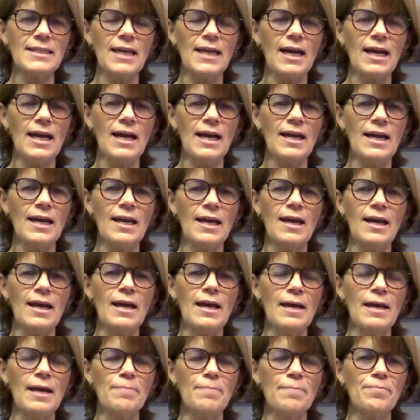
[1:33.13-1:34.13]
I
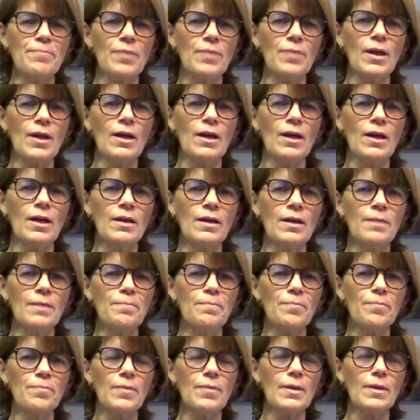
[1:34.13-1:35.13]
am
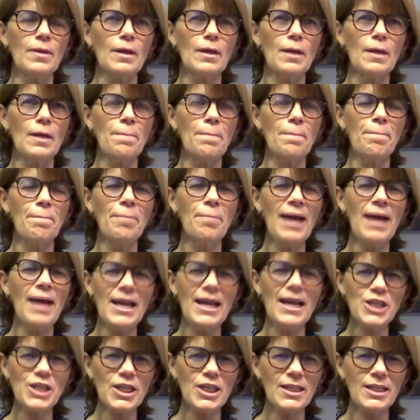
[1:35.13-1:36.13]
a
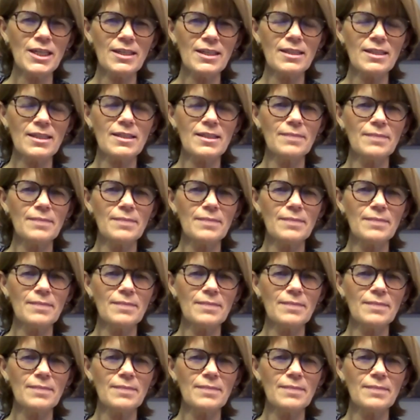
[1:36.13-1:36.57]
passionate,